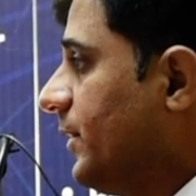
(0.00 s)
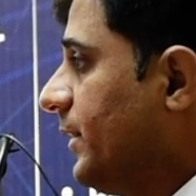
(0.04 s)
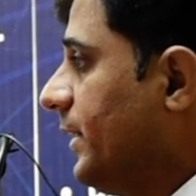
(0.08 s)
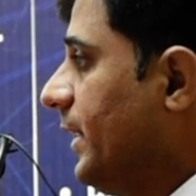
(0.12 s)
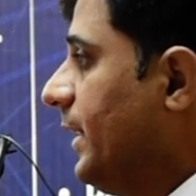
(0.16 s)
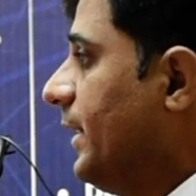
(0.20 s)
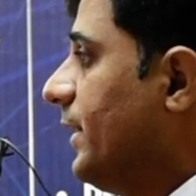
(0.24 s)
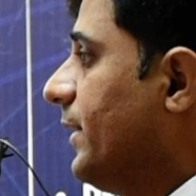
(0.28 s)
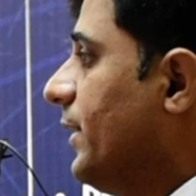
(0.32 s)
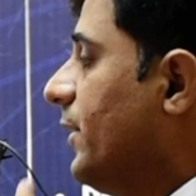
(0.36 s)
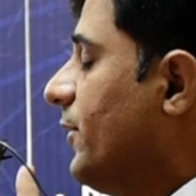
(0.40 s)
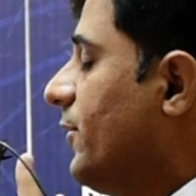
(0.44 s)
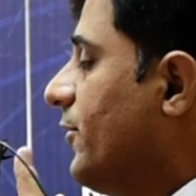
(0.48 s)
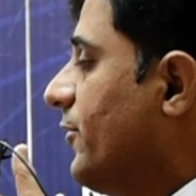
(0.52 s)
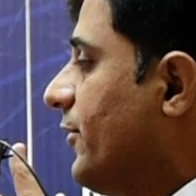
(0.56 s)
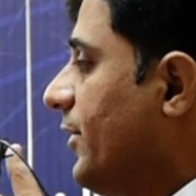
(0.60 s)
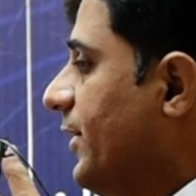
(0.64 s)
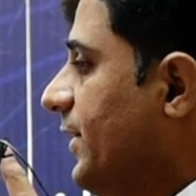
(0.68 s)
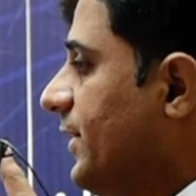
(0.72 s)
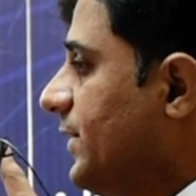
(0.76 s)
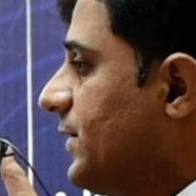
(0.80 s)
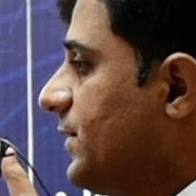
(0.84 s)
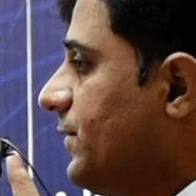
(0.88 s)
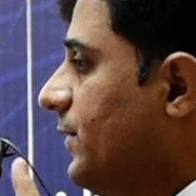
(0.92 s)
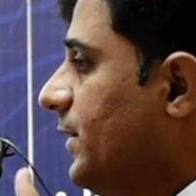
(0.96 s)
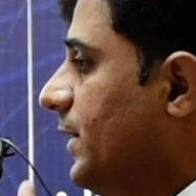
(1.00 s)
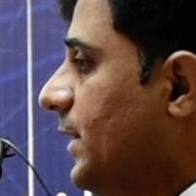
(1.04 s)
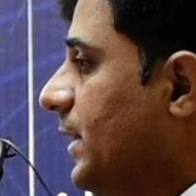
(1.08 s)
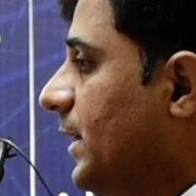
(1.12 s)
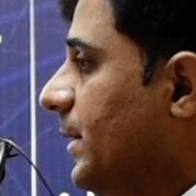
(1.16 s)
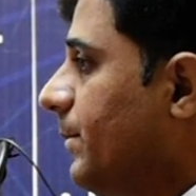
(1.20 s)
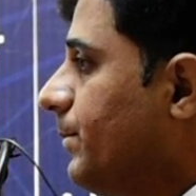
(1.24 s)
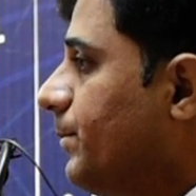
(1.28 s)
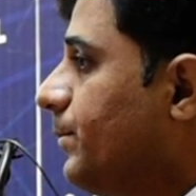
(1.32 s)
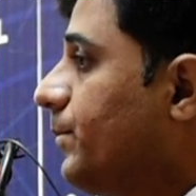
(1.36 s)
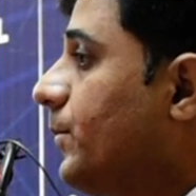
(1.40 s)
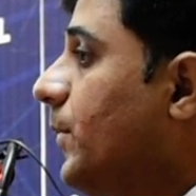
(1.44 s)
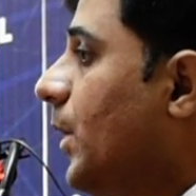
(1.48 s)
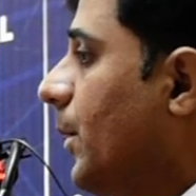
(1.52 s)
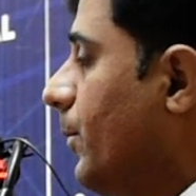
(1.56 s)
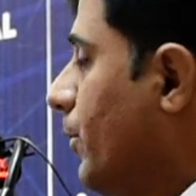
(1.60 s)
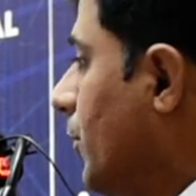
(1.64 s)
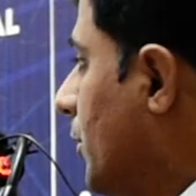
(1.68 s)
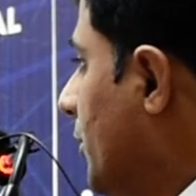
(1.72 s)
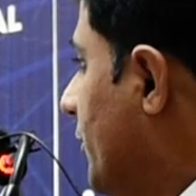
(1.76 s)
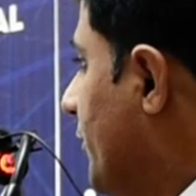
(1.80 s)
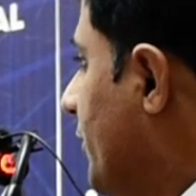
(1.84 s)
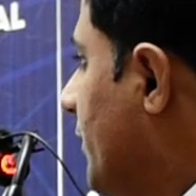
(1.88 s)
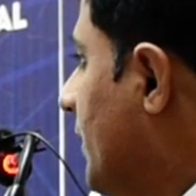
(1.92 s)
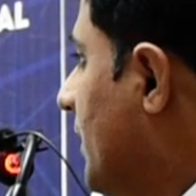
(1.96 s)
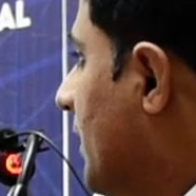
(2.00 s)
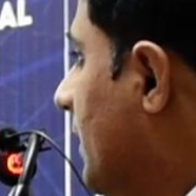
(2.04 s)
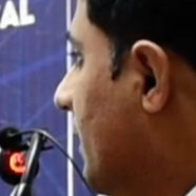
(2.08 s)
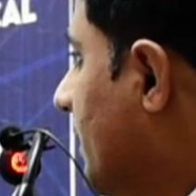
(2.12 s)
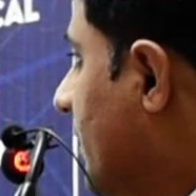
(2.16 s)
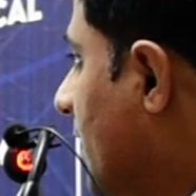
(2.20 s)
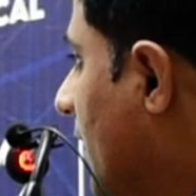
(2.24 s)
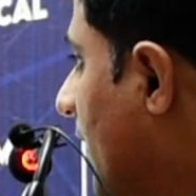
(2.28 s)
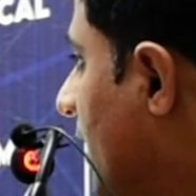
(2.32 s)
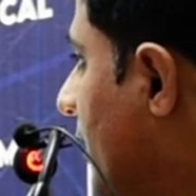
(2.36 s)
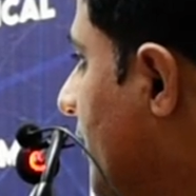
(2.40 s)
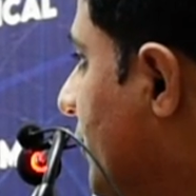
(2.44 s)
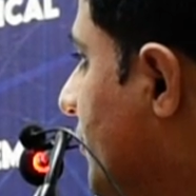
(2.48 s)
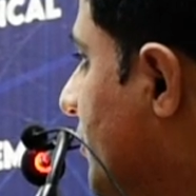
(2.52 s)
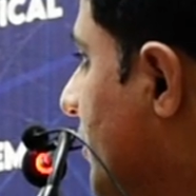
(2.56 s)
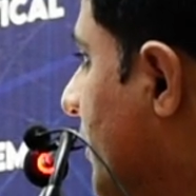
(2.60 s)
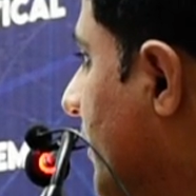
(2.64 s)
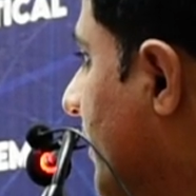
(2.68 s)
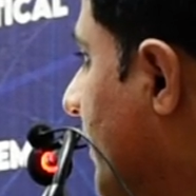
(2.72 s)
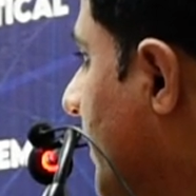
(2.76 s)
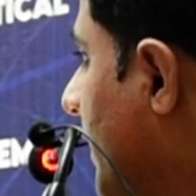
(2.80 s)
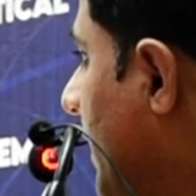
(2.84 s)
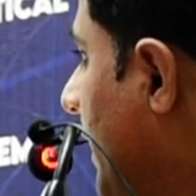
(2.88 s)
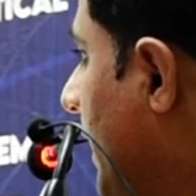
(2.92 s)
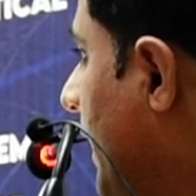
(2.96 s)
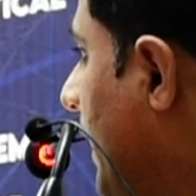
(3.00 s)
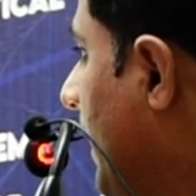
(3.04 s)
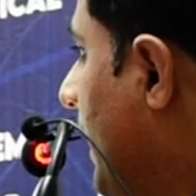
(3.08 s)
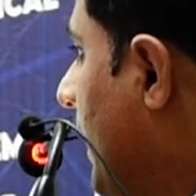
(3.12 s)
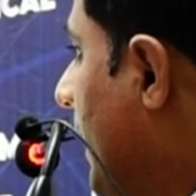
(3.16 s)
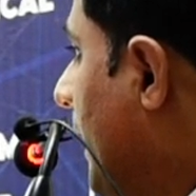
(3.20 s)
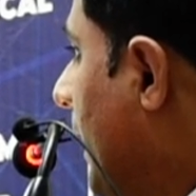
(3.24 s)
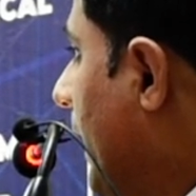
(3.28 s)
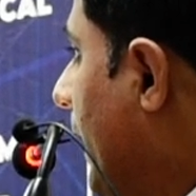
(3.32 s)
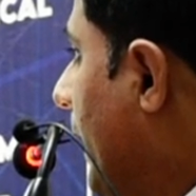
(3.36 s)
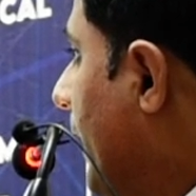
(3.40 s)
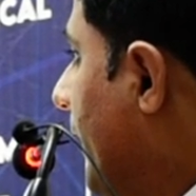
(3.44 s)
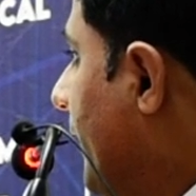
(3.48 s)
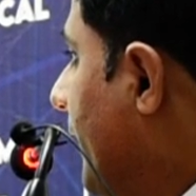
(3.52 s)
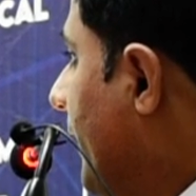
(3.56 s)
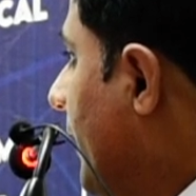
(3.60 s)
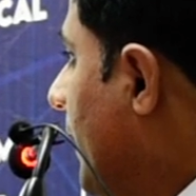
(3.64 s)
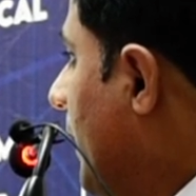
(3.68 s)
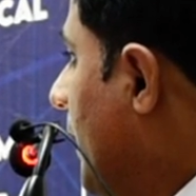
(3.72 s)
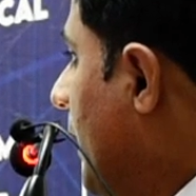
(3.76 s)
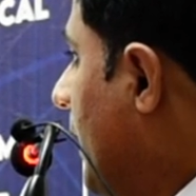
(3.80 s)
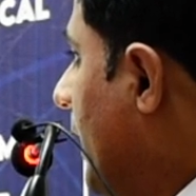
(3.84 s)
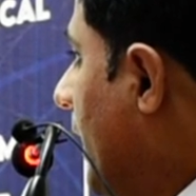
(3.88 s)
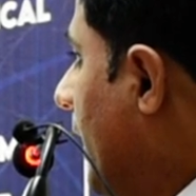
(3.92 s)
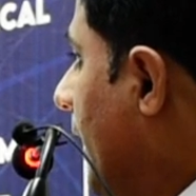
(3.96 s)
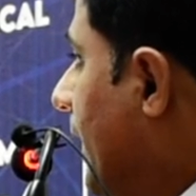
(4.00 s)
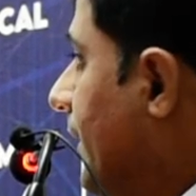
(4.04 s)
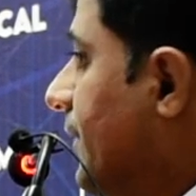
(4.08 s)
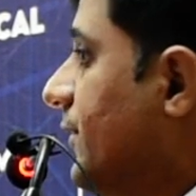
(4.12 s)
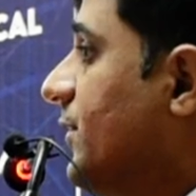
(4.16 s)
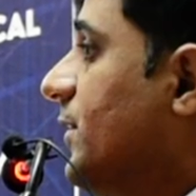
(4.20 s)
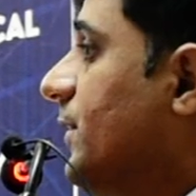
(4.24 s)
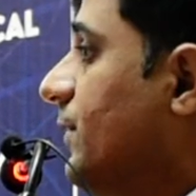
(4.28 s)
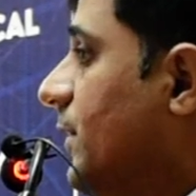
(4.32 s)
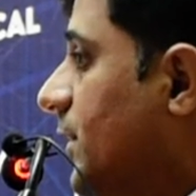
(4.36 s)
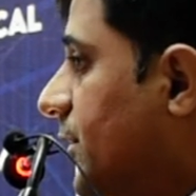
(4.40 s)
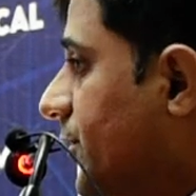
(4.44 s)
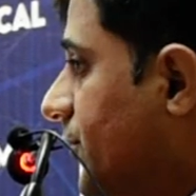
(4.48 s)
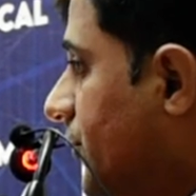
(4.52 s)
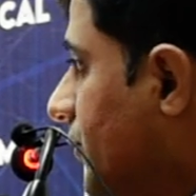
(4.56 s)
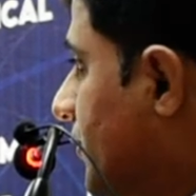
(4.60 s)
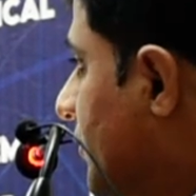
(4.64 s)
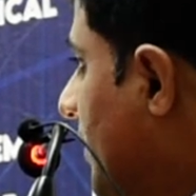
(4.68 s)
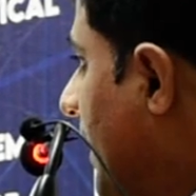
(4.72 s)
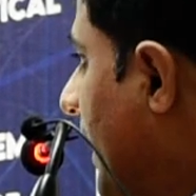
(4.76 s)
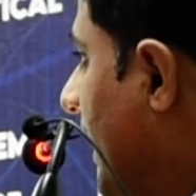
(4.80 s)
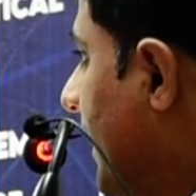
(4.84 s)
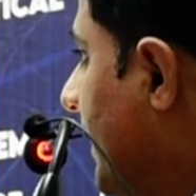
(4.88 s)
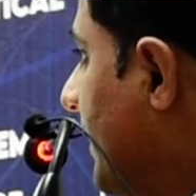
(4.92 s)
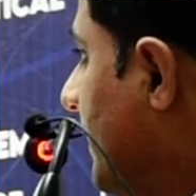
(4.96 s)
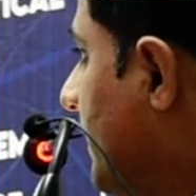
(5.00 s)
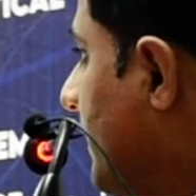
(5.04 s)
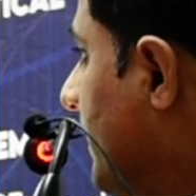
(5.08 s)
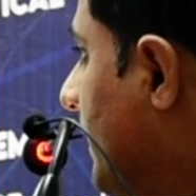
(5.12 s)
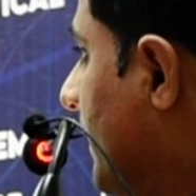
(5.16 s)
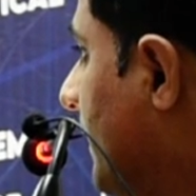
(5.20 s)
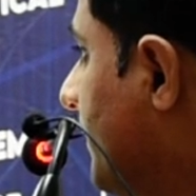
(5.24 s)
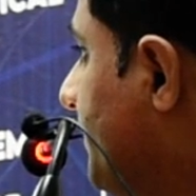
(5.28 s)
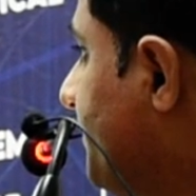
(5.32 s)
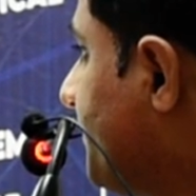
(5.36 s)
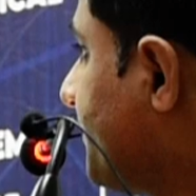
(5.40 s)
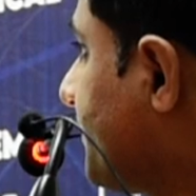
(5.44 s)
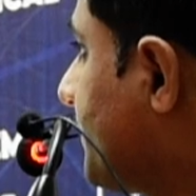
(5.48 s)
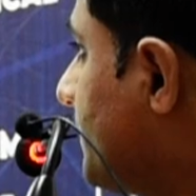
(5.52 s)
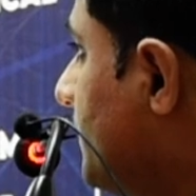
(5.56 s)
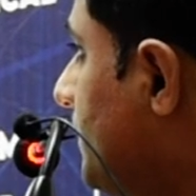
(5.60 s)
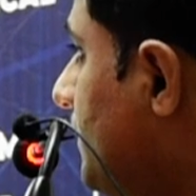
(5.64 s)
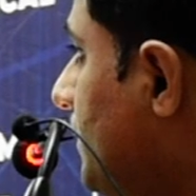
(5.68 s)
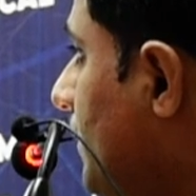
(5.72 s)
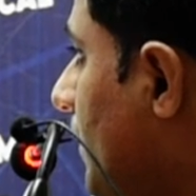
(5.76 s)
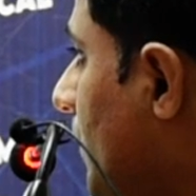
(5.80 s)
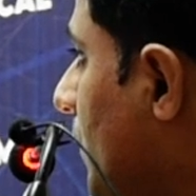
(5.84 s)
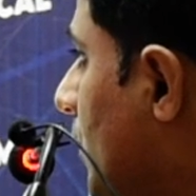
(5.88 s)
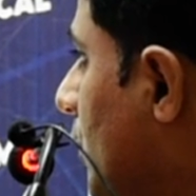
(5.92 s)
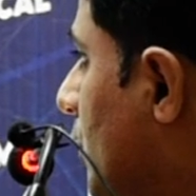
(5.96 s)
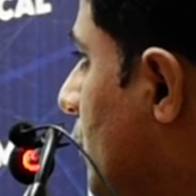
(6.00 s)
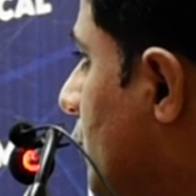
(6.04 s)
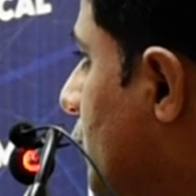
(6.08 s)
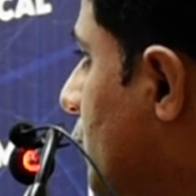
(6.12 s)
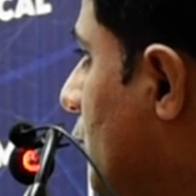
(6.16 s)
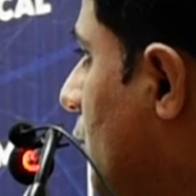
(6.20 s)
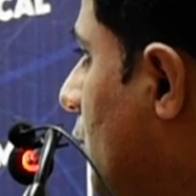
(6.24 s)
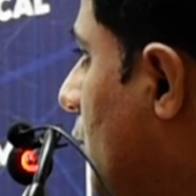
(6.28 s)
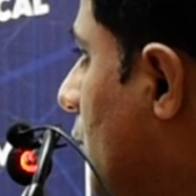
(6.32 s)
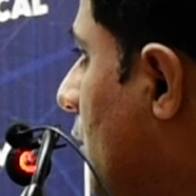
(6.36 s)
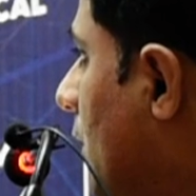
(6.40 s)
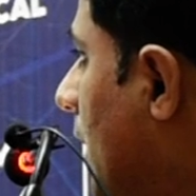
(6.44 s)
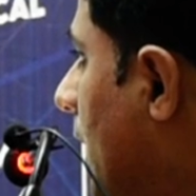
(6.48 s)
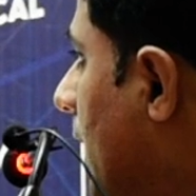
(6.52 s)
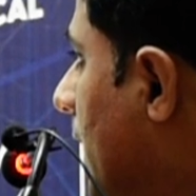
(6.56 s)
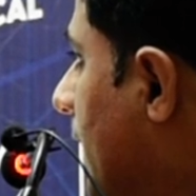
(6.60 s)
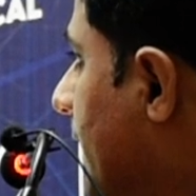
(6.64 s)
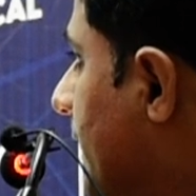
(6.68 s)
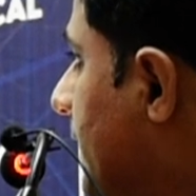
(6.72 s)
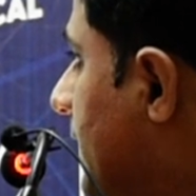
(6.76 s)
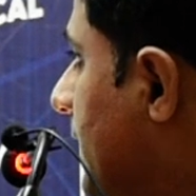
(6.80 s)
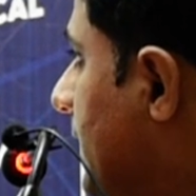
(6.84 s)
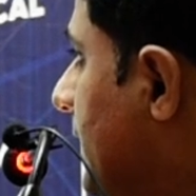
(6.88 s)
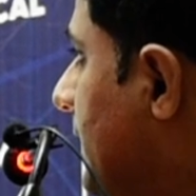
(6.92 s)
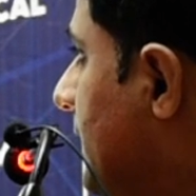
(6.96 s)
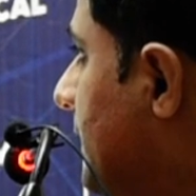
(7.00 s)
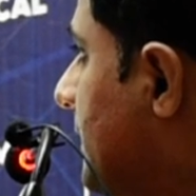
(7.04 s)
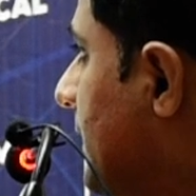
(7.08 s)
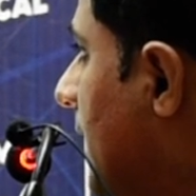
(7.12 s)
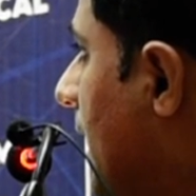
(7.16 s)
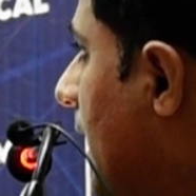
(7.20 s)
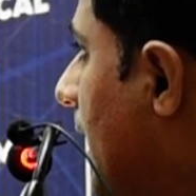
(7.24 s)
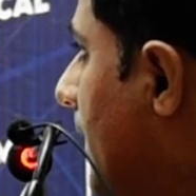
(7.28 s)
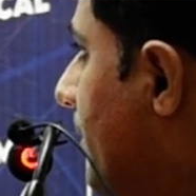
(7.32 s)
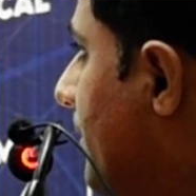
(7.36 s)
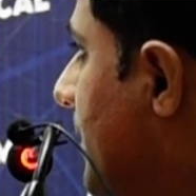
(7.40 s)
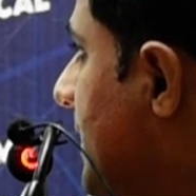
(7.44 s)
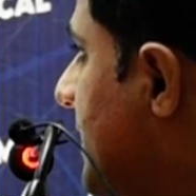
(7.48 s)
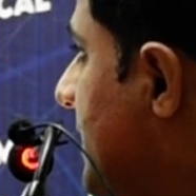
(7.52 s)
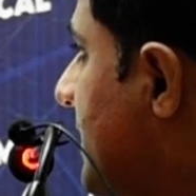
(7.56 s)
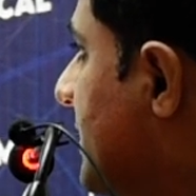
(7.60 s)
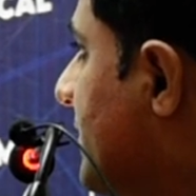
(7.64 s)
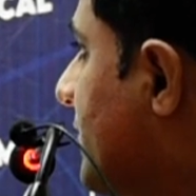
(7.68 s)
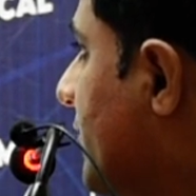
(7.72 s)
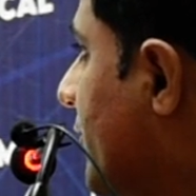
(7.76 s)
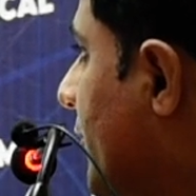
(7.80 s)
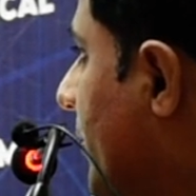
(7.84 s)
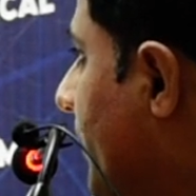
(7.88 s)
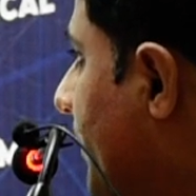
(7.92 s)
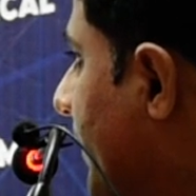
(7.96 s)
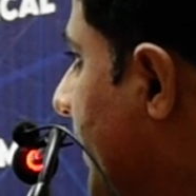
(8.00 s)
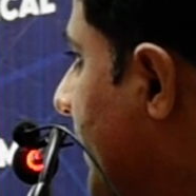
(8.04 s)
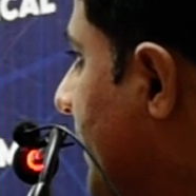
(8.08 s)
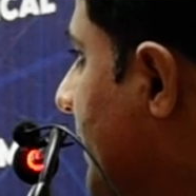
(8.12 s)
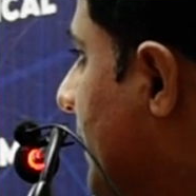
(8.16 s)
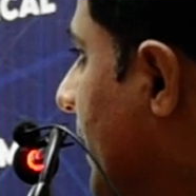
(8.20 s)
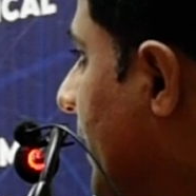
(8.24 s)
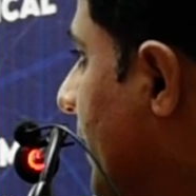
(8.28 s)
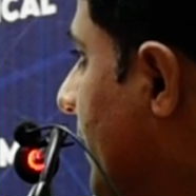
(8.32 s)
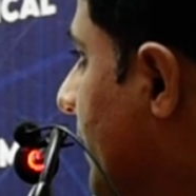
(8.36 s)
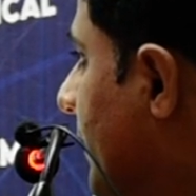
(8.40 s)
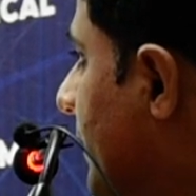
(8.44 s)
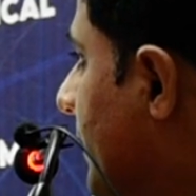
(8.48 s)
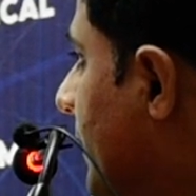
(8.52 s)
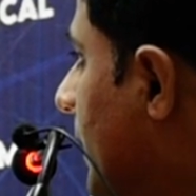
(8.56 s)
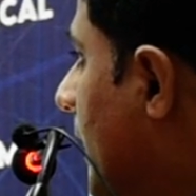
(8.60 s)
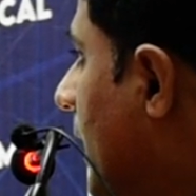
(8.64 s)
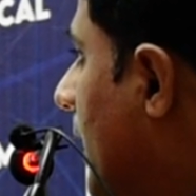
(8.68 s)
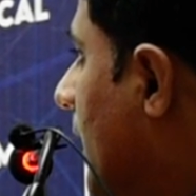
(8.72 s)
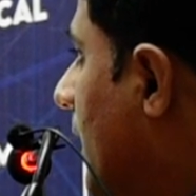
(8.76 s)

it rests with the political culture and civil society. So these must represent